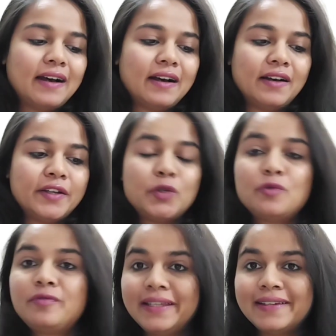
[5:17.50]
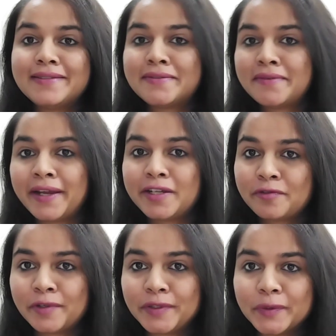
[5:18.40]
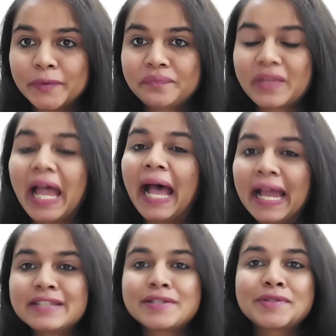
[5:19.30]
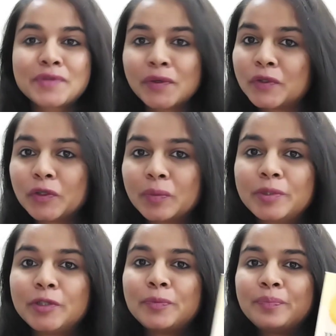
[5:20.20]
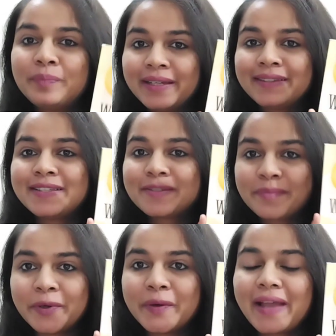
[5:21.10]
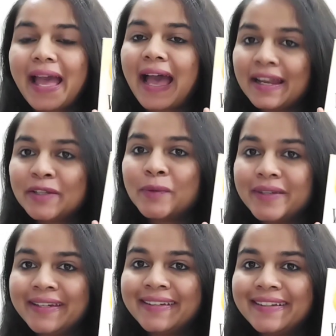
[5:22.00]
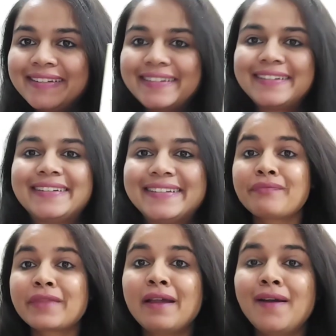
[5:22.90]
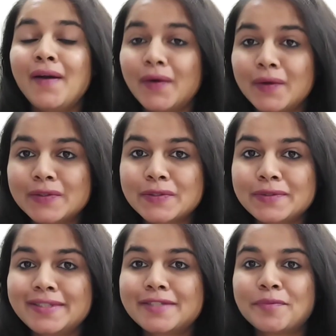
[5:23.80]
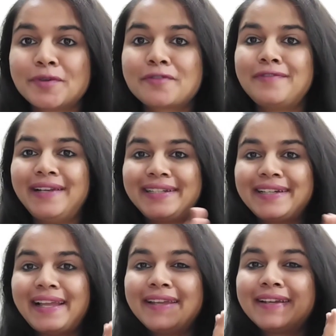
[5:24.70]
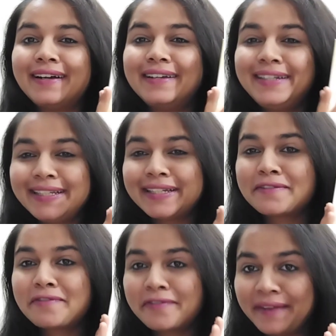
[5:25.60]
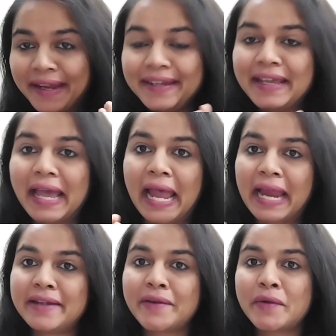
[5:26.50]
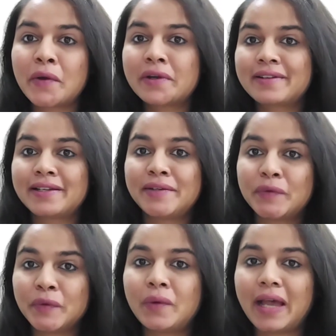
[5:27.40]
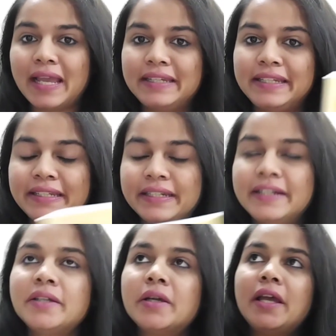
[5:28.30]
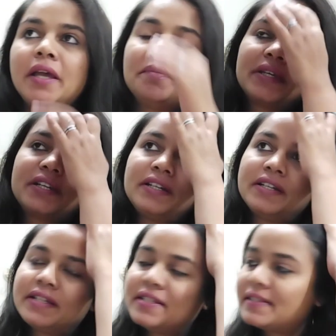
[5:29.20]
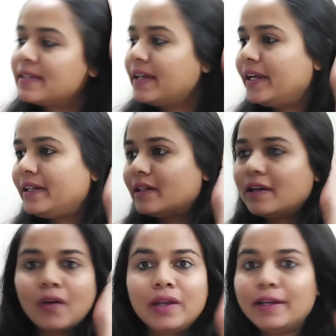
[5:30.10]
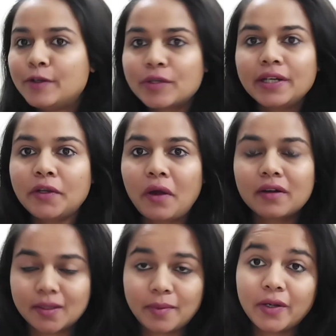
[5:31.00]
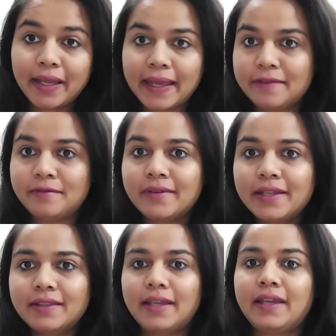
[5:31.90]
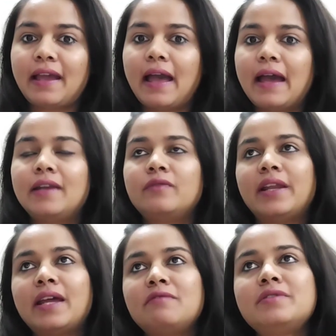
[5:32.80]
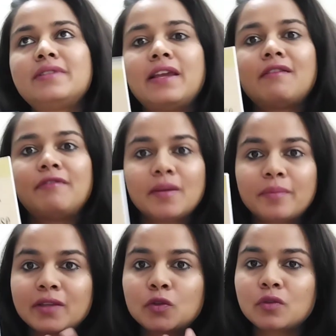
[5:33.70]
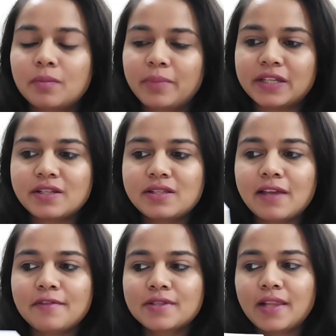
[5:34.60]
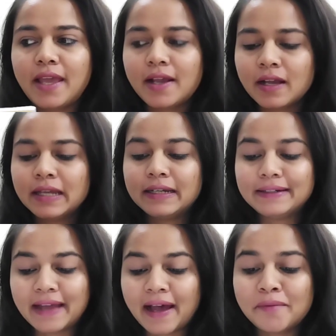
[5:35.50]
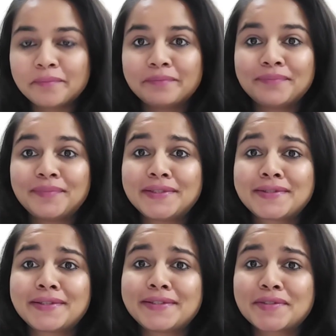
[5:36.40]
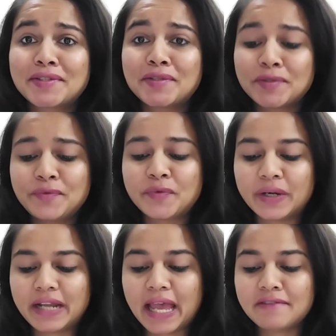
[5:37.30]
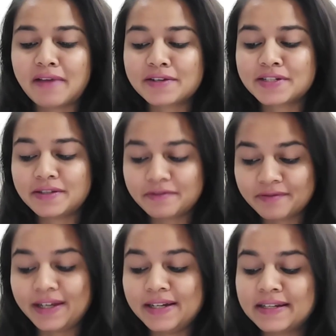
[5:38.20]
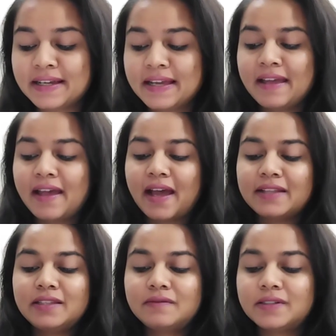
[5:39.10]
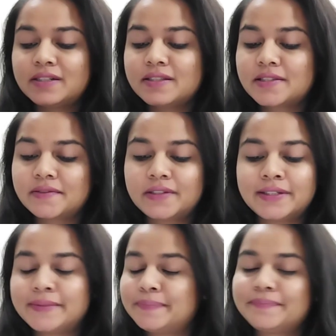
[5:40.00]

you feel is right for you. I just hope you pick this book and you read it. Also, this book felt like a dear friend I did not really know I needed, because it literally talked about everything. And when I was like flipping through the pages, I was like, damn, this is, what I've actually felt. And the words were